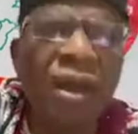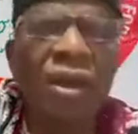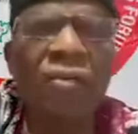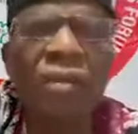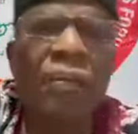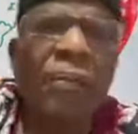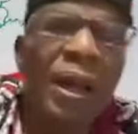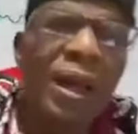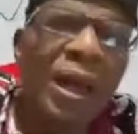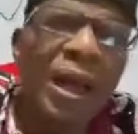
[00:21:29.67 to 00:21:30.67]

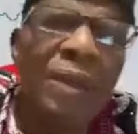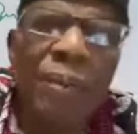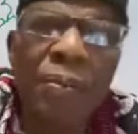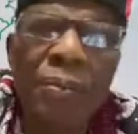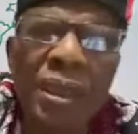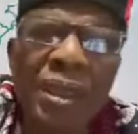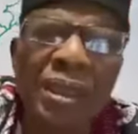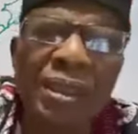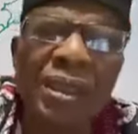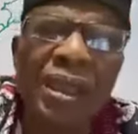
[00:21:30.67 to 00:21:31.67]
Remember, IBB
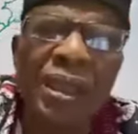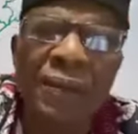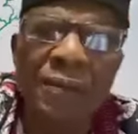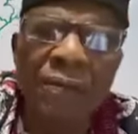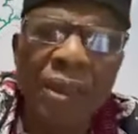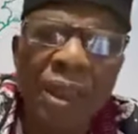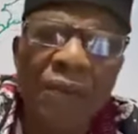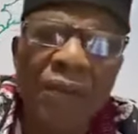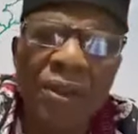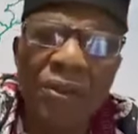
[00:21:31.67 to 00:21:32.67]
is there,
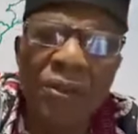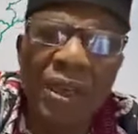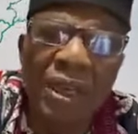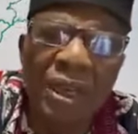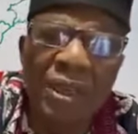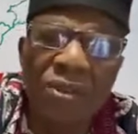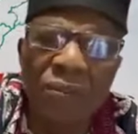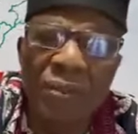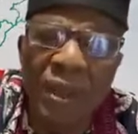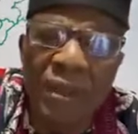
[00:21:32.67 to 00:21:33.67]
even though they tend
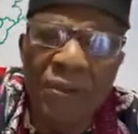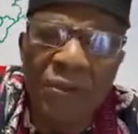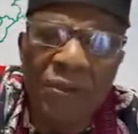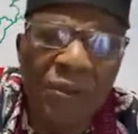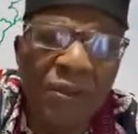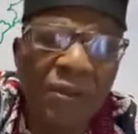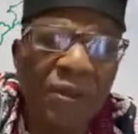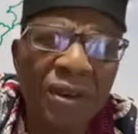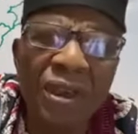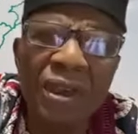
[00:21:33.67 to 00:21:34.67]

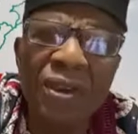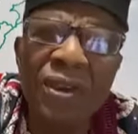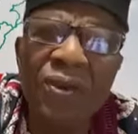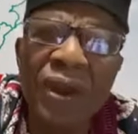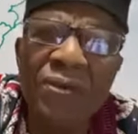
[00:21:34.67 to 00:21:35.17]
to have